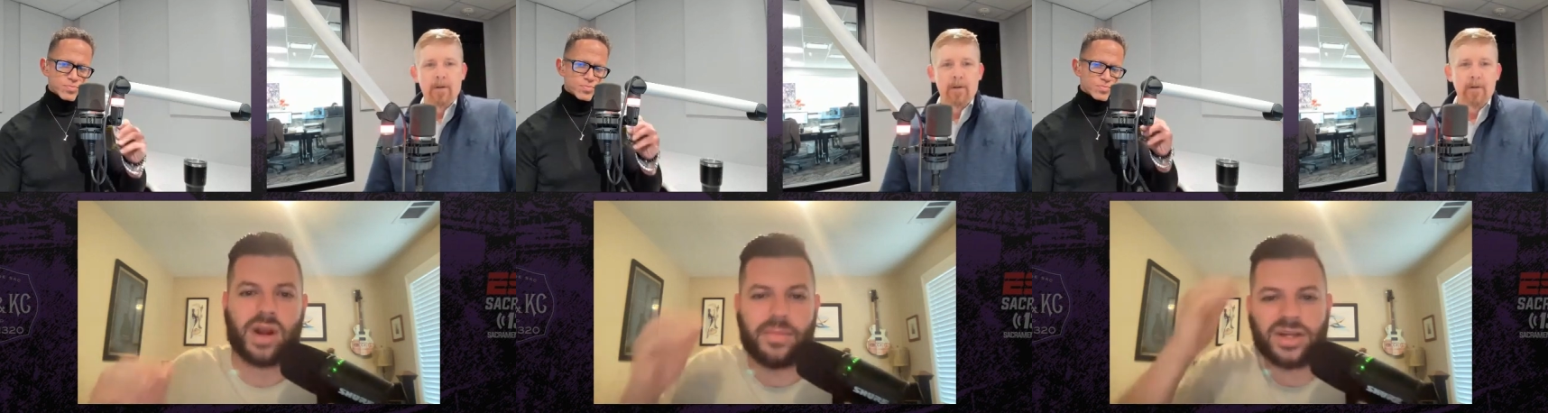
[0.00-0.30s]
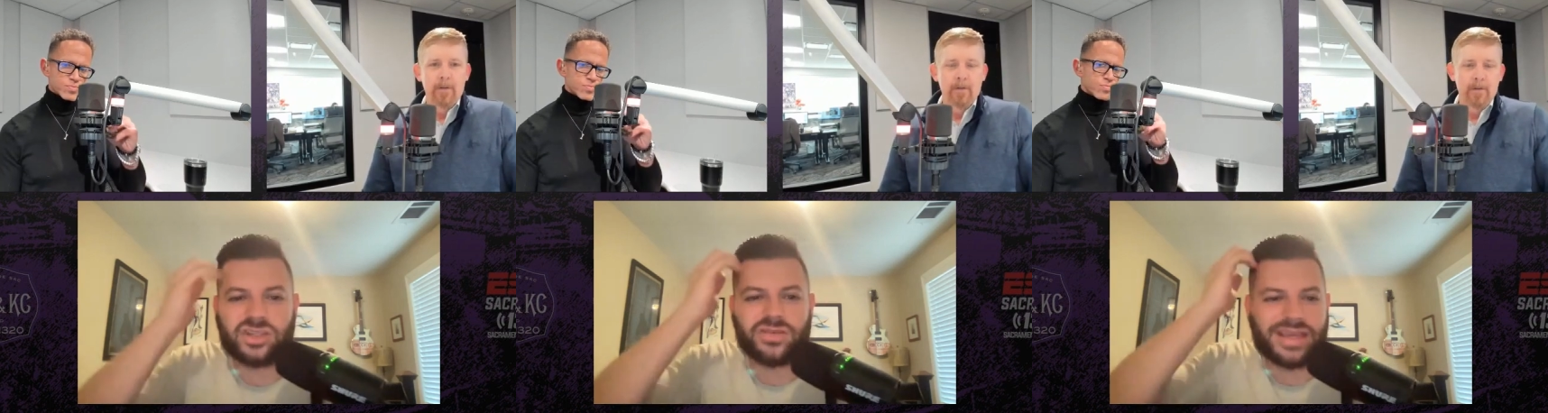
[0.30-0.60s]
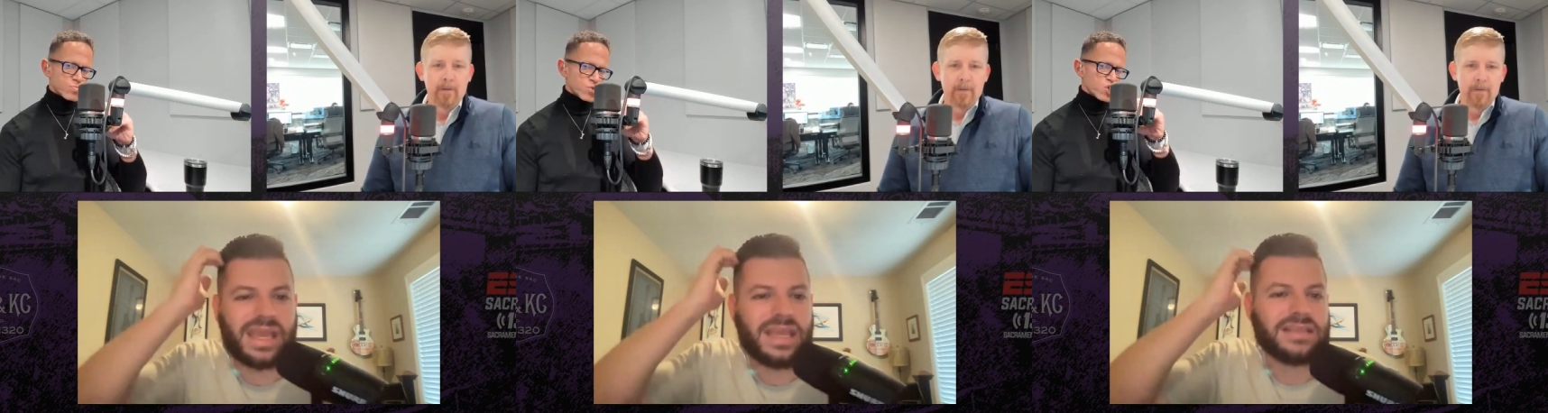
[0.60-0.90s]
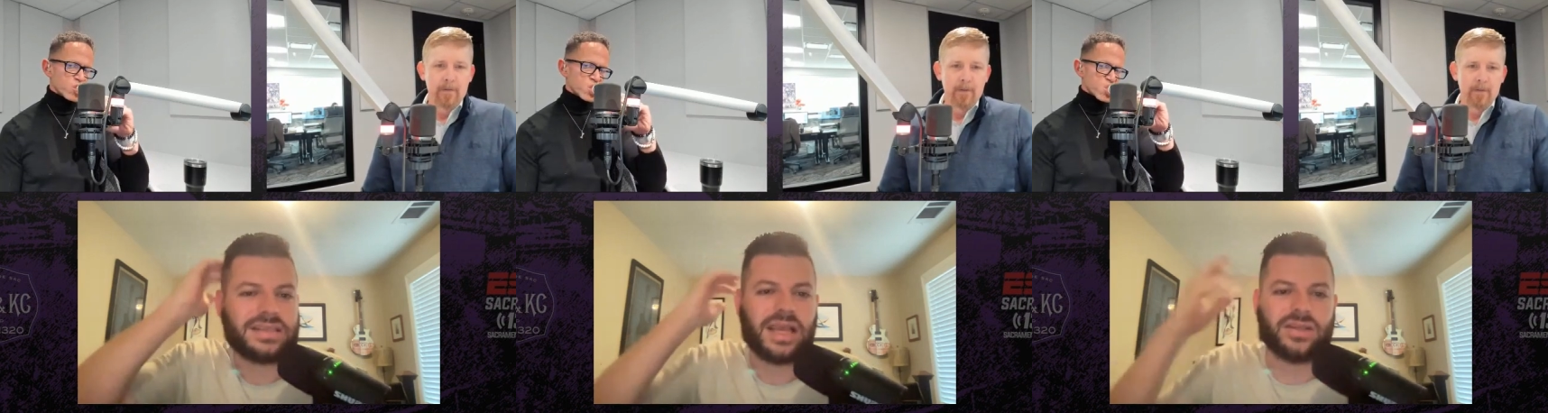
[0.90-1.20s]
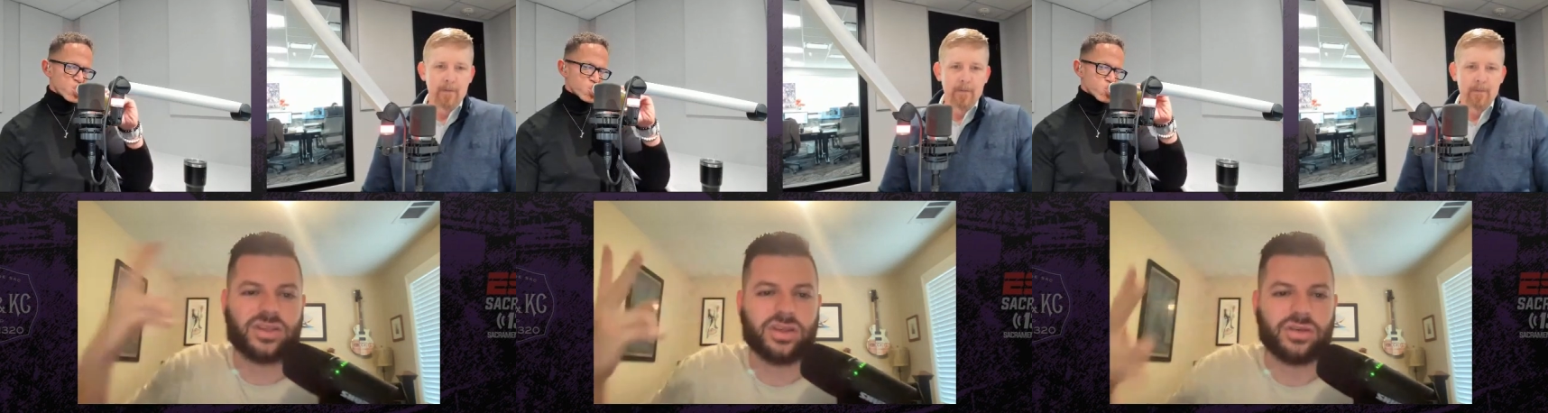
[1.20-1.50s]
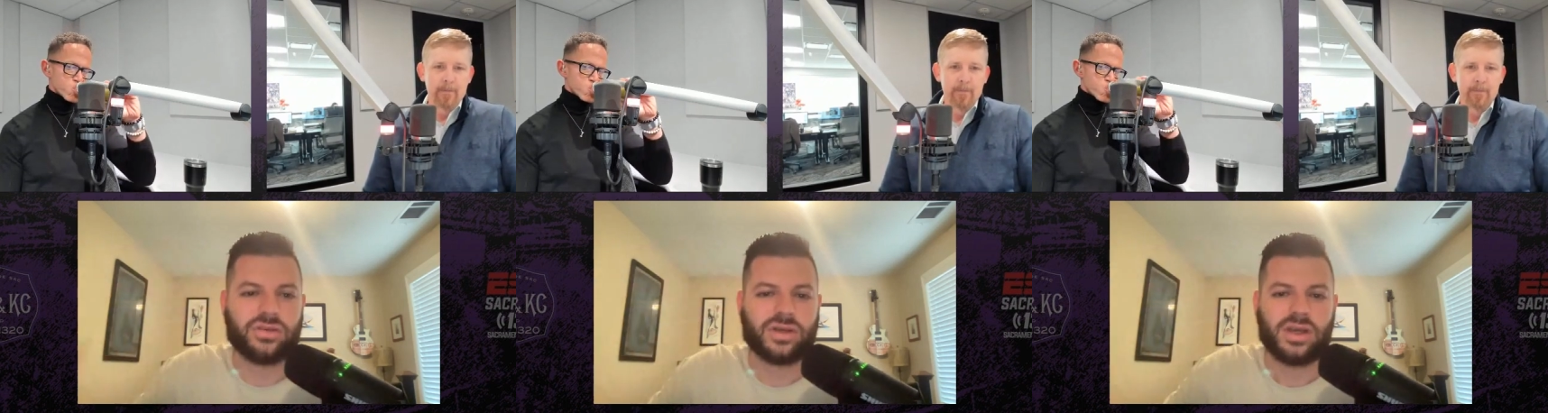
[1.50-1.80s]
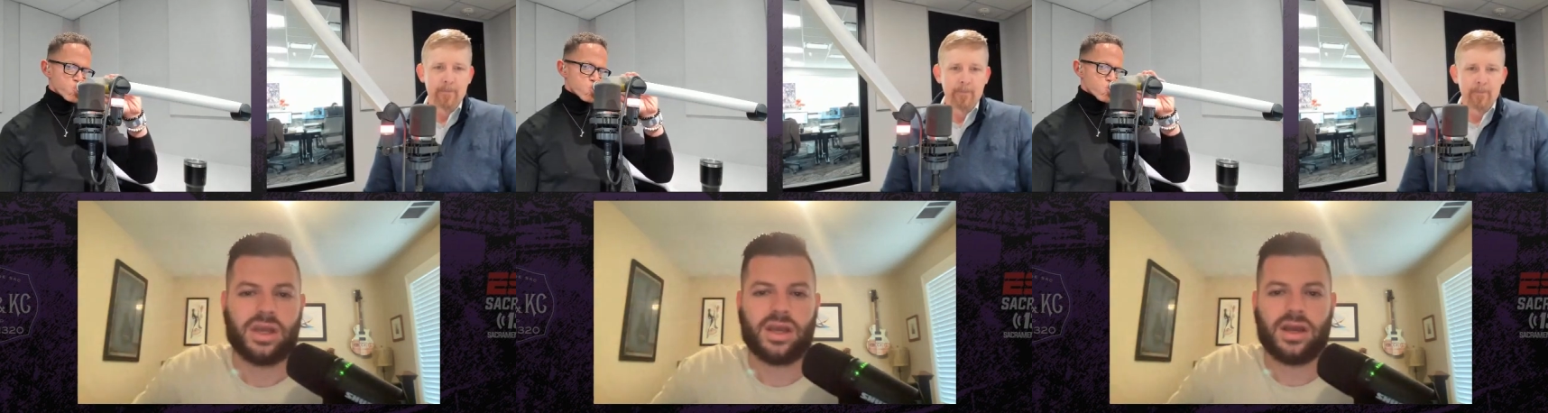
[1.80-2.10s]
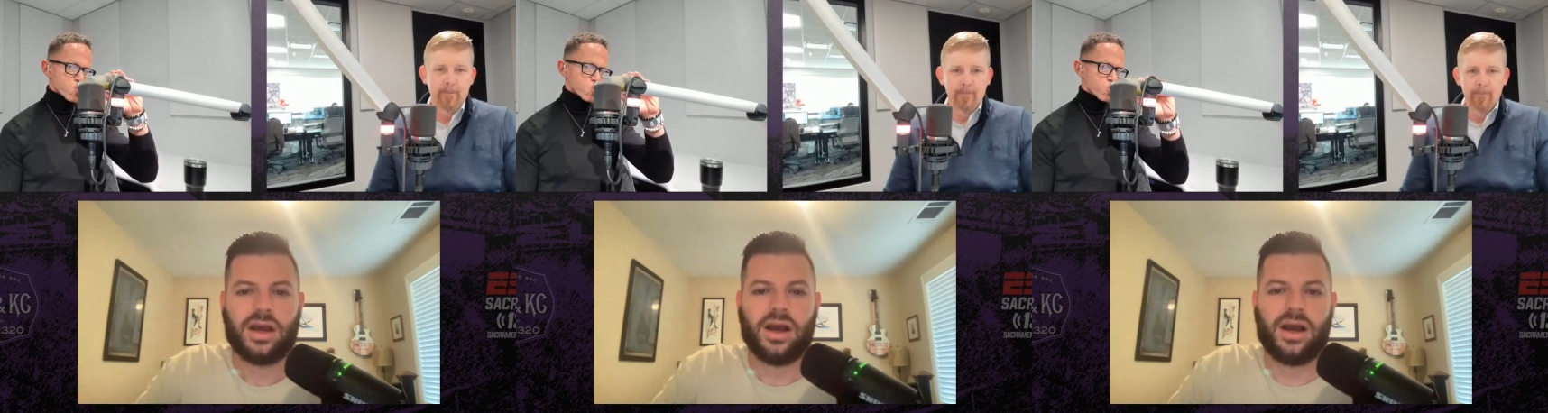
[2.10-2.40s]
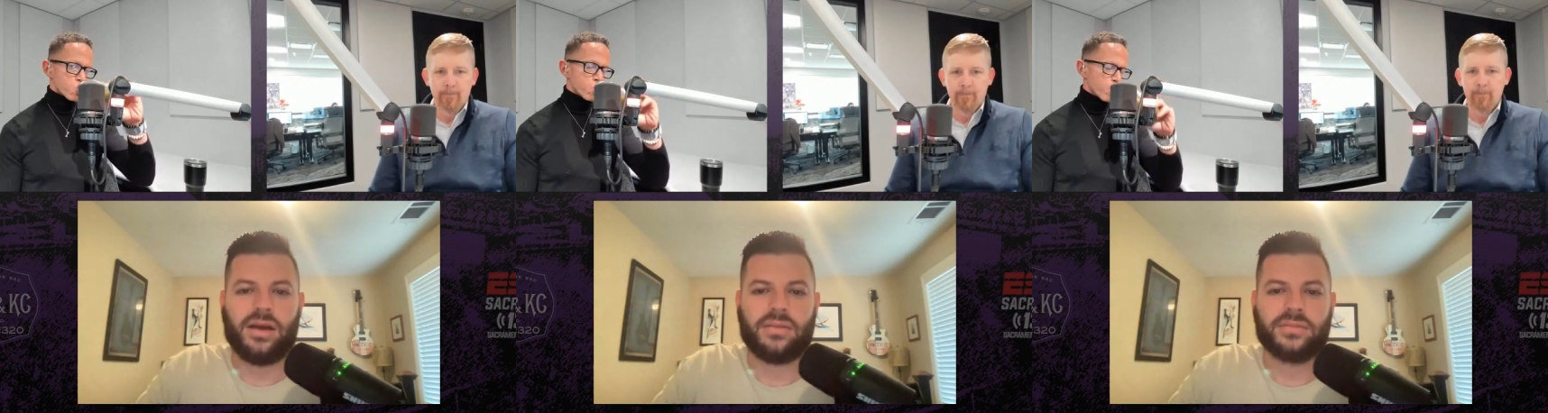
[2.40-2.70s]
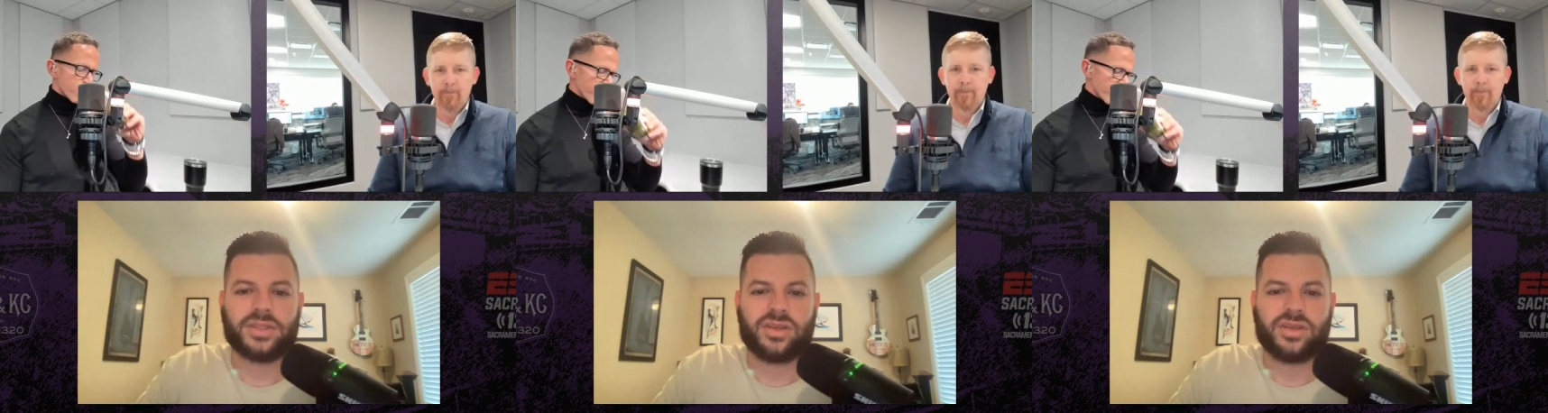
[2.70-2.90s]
Speaker 1: but I'm not sure the Kings get two. Um, so